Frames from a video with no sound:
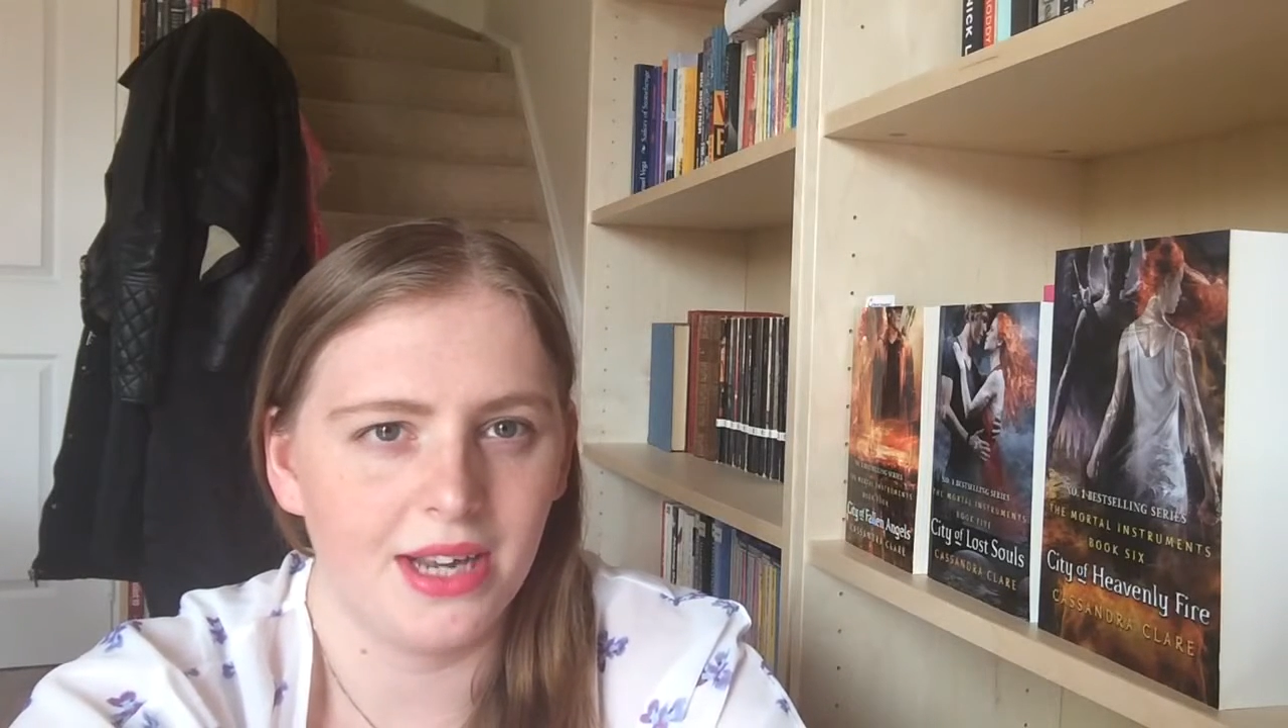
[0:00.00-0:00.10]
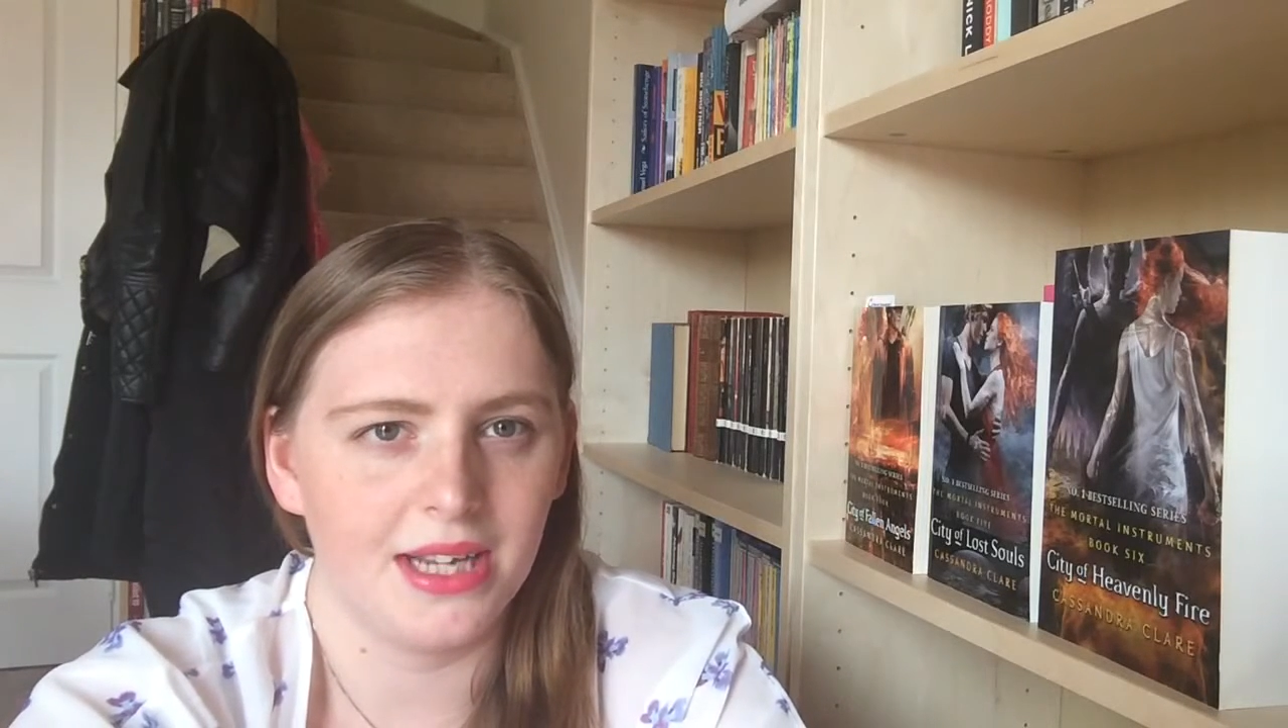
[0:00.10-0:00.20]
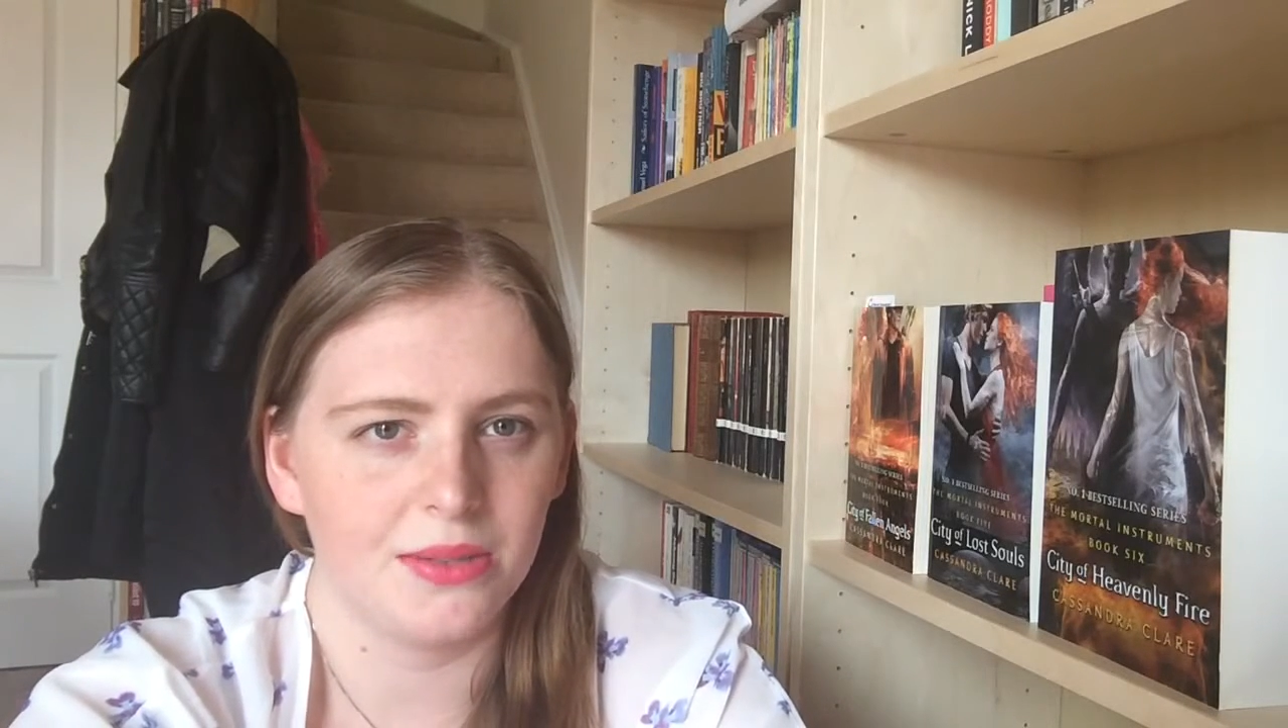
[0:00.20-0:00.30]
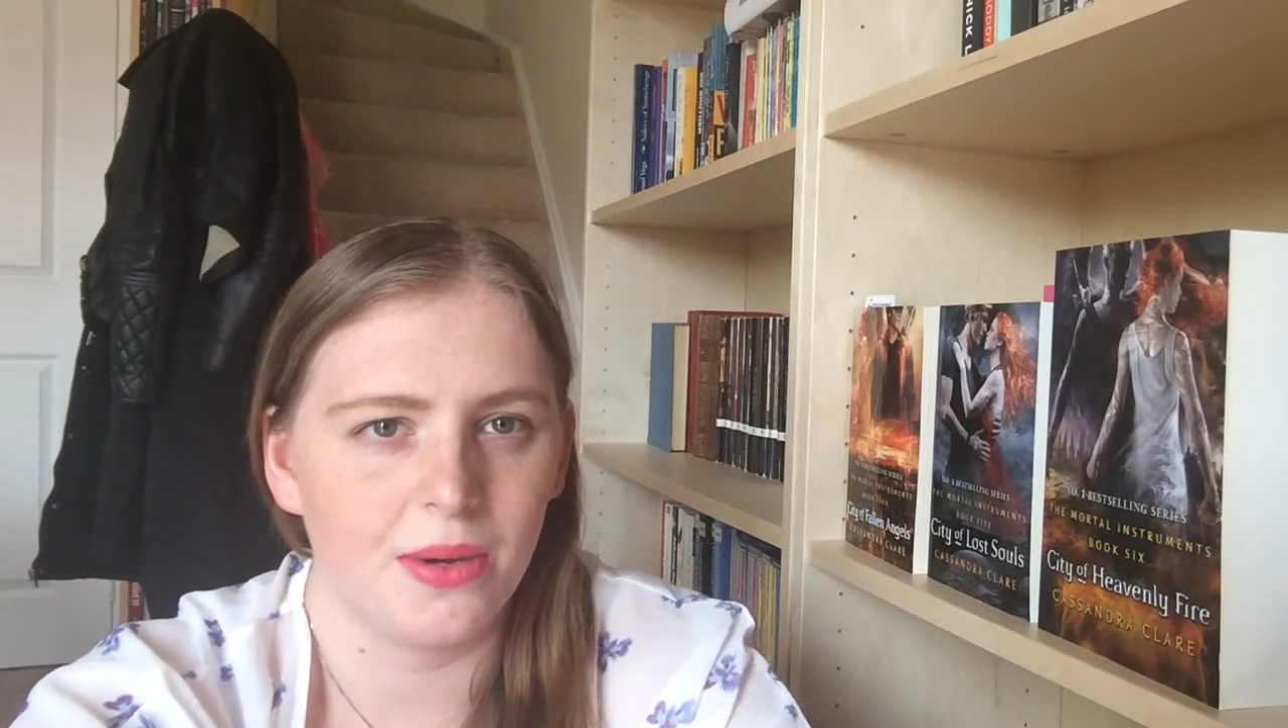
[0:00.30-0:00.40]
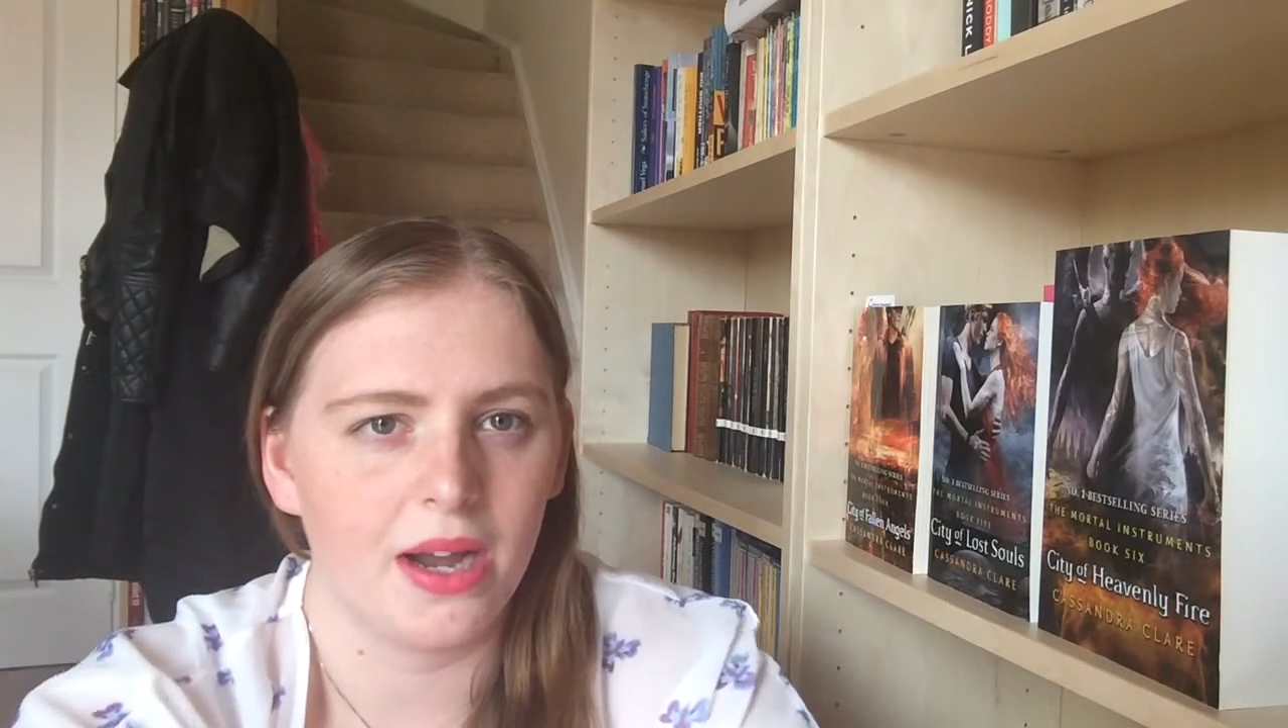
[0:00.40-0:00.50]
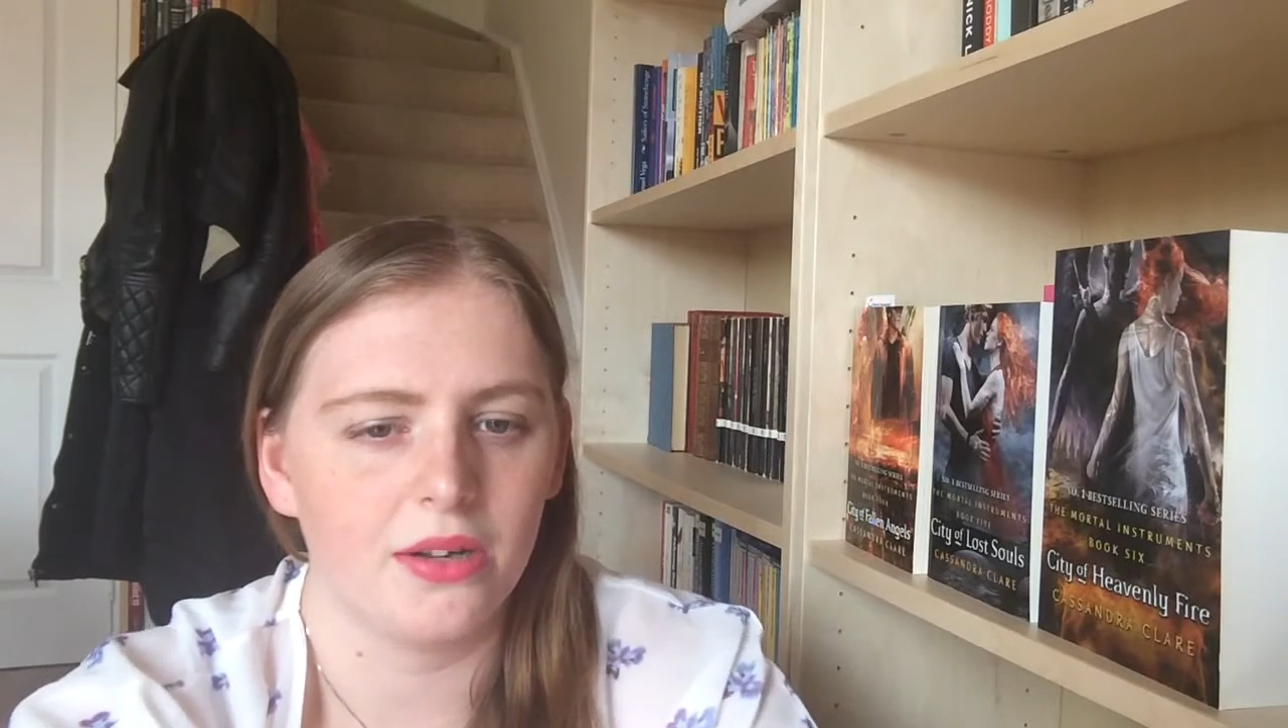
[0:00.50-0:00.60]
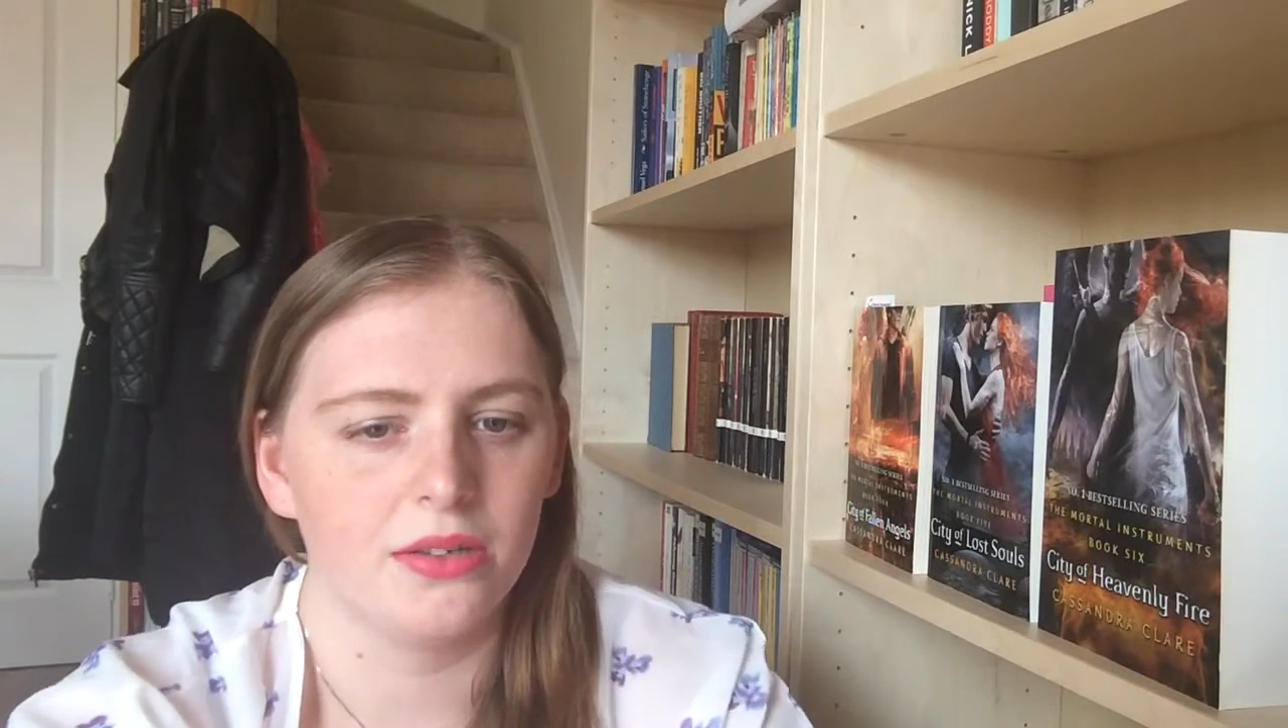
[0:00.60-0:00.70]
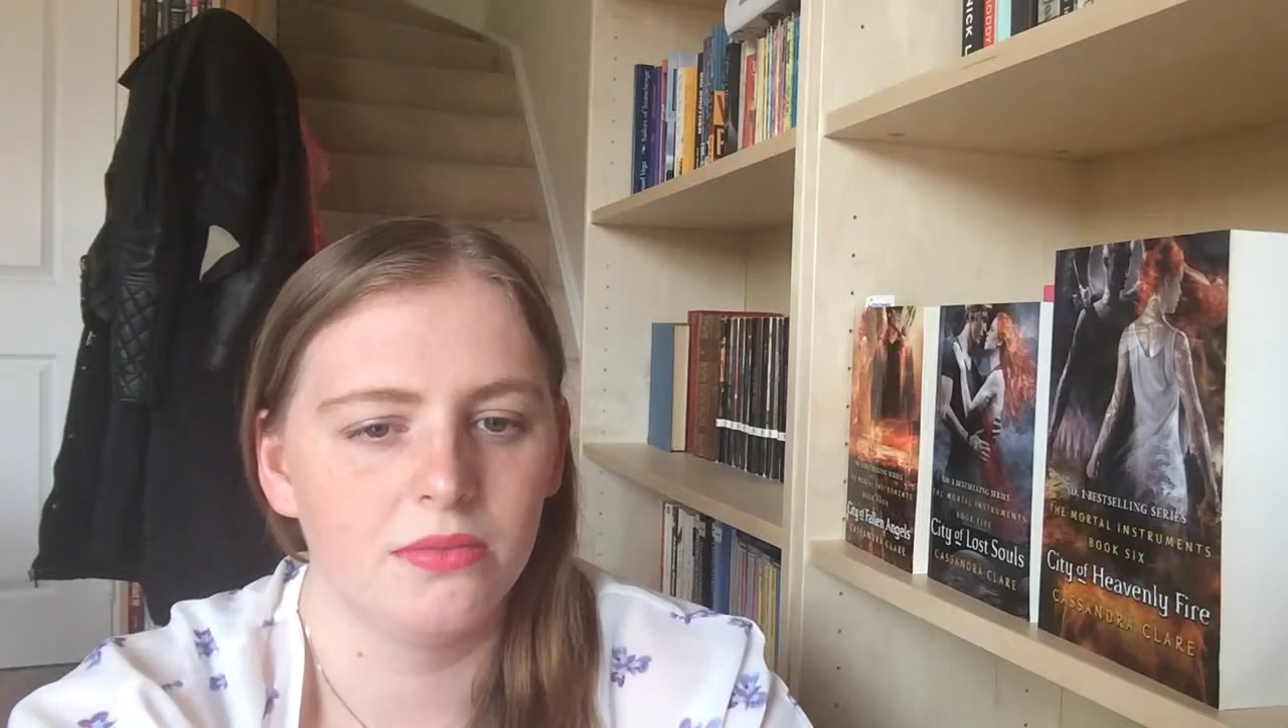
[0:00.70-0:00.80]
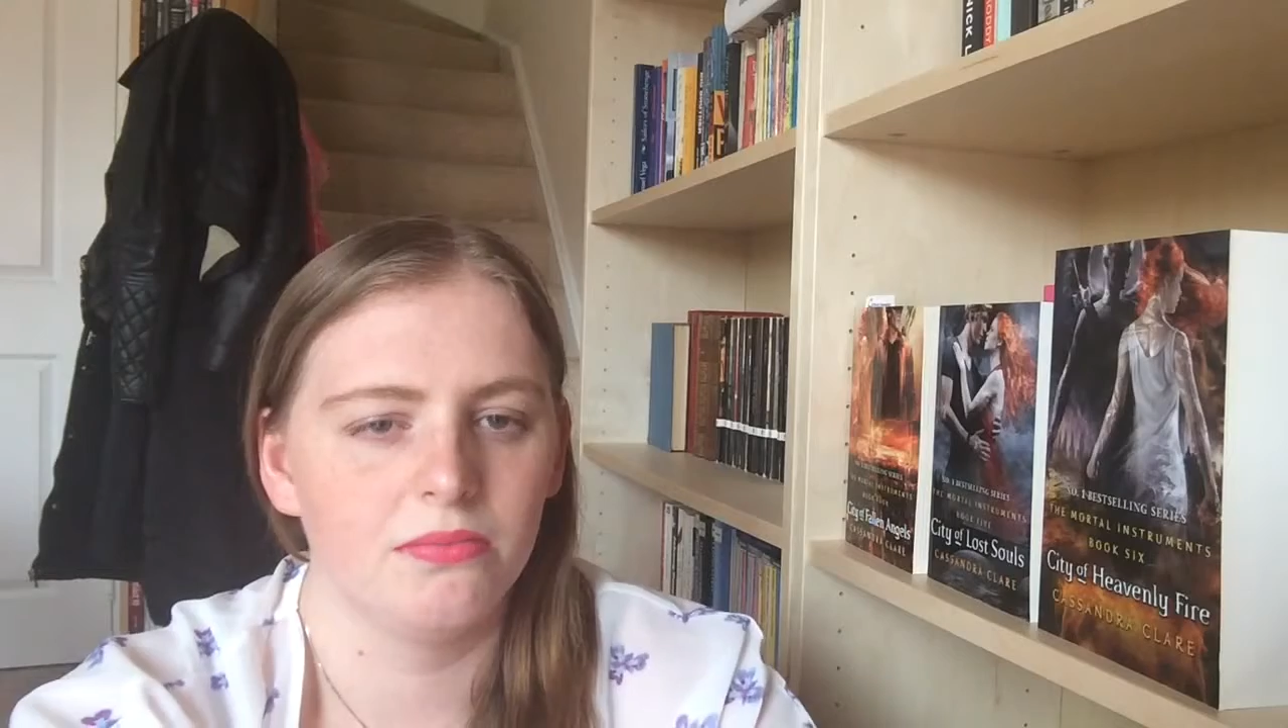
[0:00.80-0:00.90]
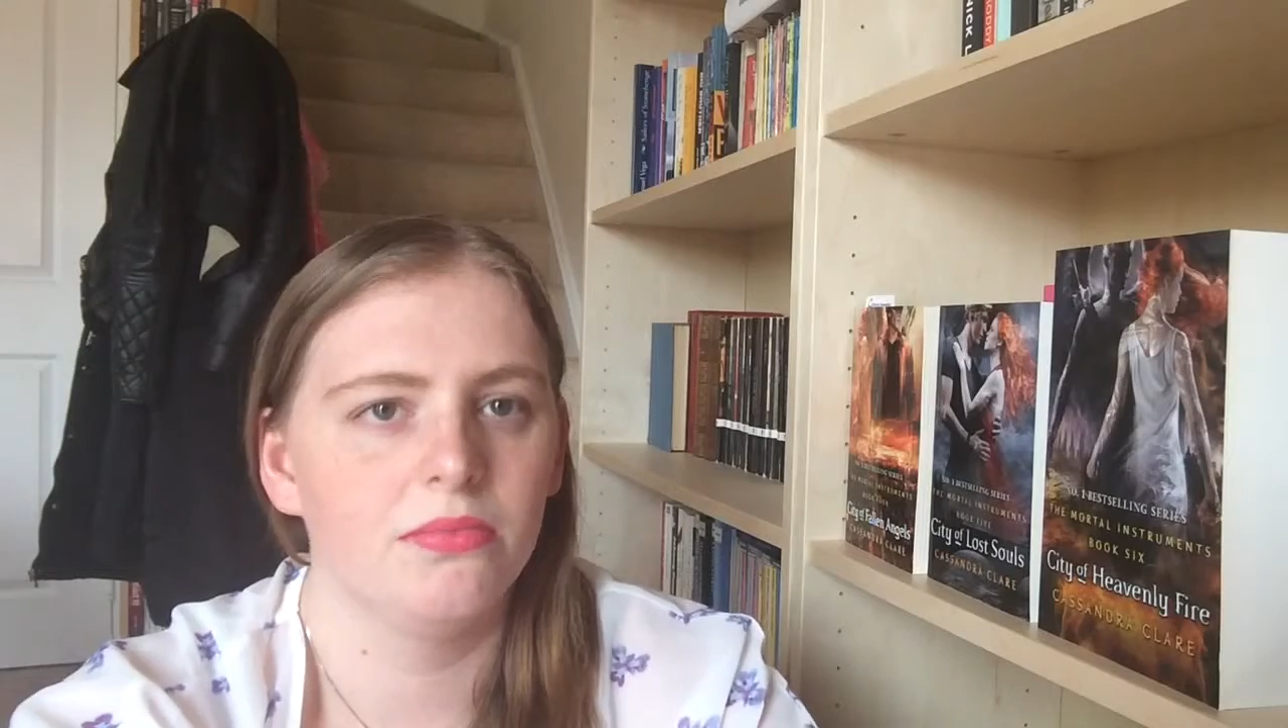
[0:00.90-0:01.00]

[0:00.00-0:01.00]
days where I could